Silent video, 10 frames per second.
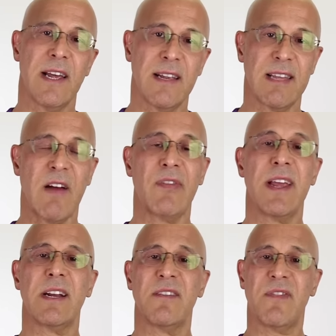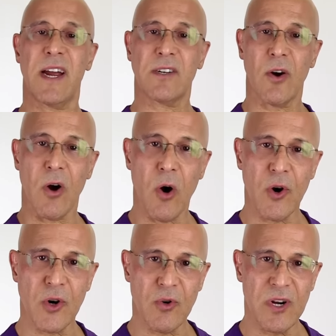it definitely can affect our
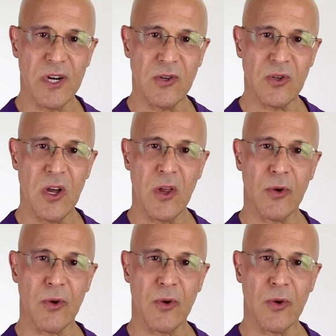arteries,